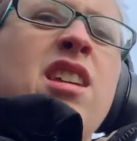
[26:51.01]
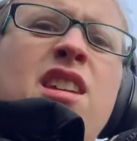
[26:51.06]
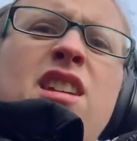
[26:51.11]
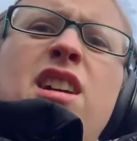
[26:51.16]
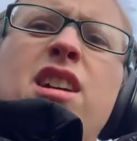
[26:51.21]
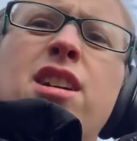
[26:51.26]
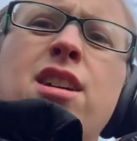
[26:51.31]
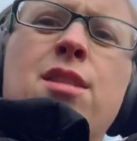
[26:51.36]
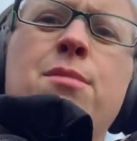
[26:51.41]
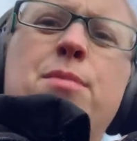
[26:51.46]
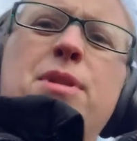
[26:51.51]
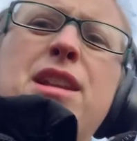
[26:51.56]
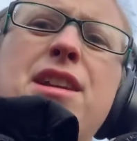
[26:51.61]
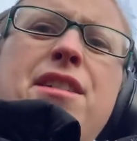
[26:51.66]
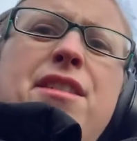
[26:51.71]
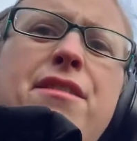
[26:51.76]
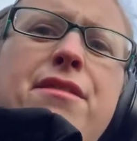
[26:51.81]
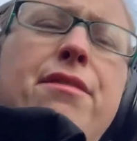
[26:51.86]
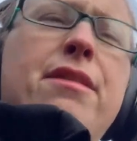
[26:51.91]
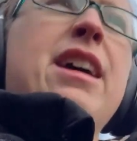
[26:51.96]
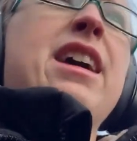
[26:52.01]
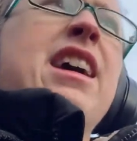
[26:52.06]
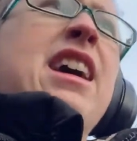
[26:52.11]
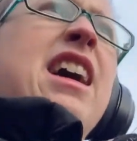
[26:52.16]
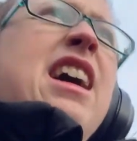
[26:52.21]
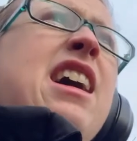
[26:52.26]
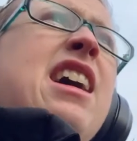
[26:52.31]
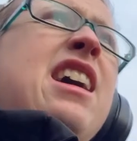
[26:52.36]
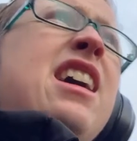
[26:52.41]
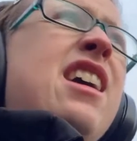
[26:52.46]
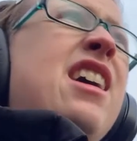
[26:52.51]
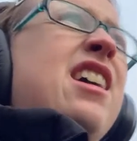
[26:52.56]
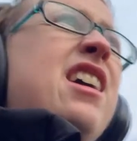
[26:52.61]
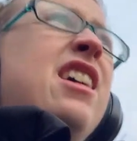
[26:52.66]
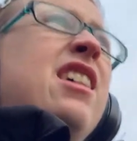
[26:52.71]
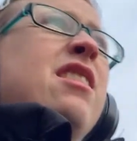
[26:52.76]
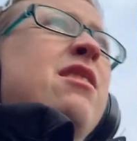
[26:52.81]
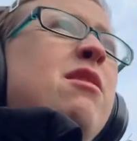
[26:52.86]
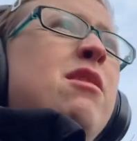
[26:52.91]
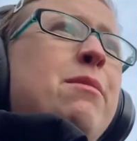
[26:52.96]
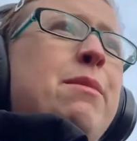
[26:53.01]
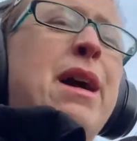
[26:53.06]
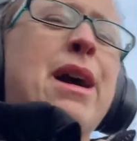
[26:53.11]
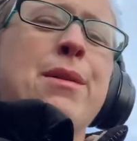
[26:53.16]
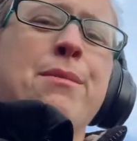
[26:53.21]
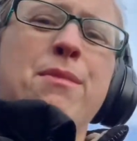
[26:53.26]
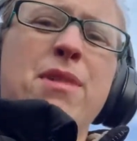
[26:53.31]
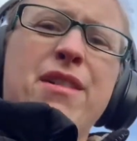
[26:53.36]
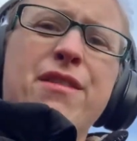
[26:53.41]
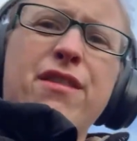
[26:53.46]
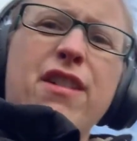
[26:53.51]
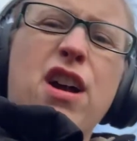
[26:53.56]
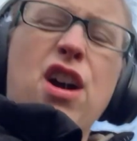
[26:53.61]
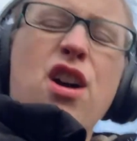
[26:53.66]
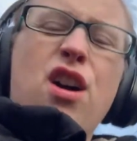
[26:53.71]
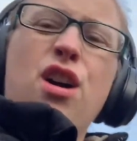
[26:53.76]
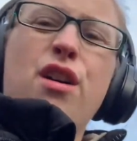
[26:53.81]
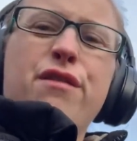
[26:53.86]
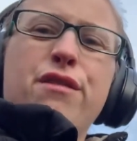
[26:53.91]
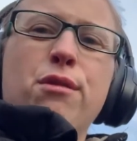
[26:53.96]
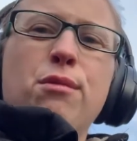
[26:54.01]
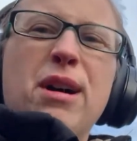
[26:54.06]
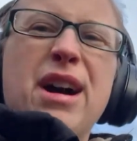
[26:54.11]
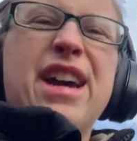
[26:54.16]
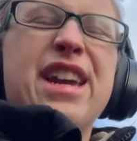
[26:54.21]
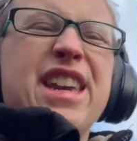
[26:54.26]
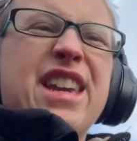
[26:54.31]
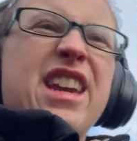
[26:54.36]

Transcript: Can't believe that we're about a month and a half away,